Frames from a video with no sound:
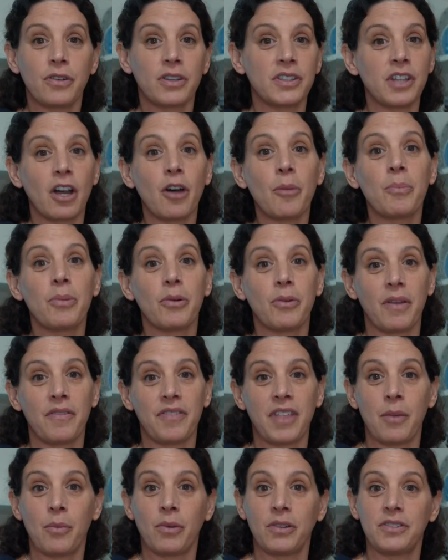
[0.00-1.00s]
example, if
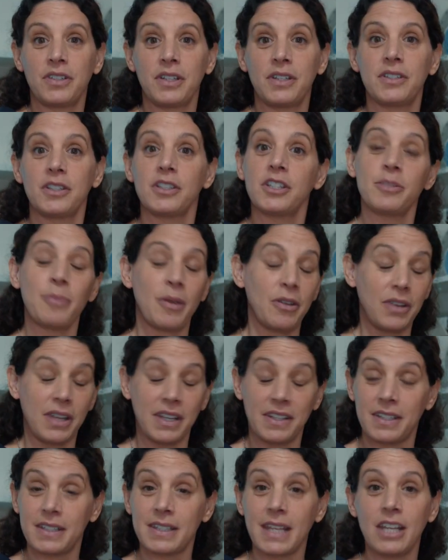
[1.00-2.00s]
they wanted smoking
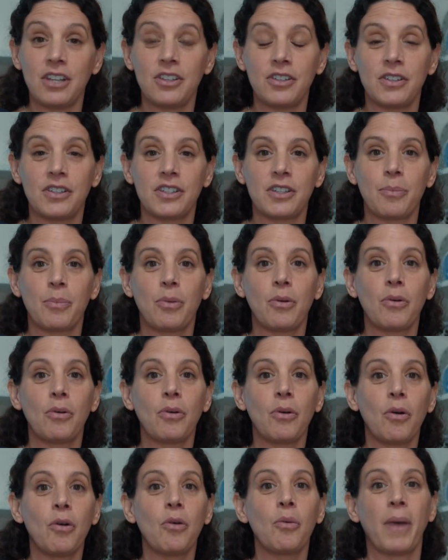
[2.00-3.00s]
cessation
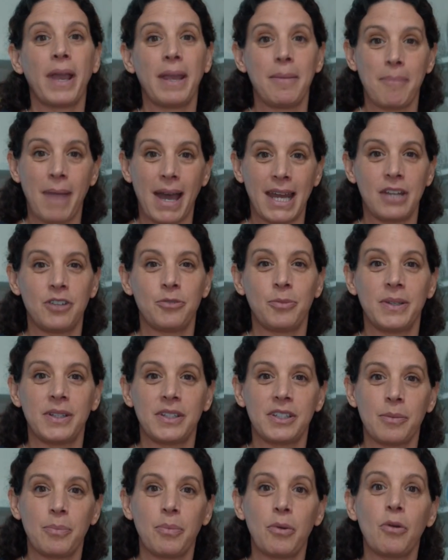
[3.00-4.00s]
support or weight management
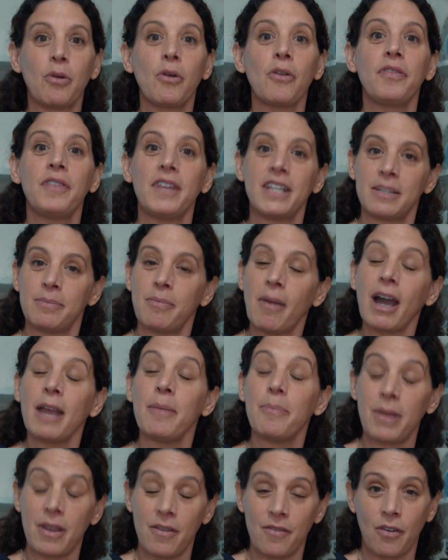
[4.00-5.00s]
support, this
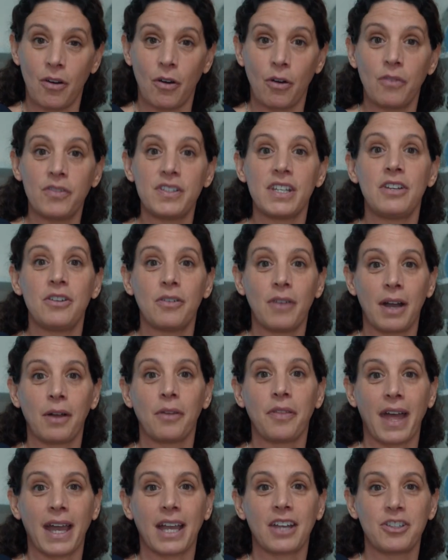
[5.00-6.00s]
might be involved in your
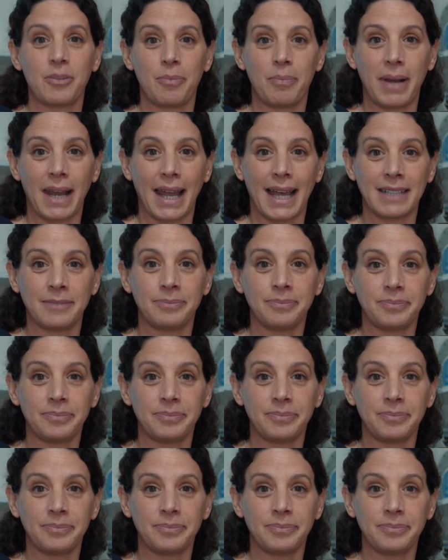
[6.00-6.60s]
health action plan.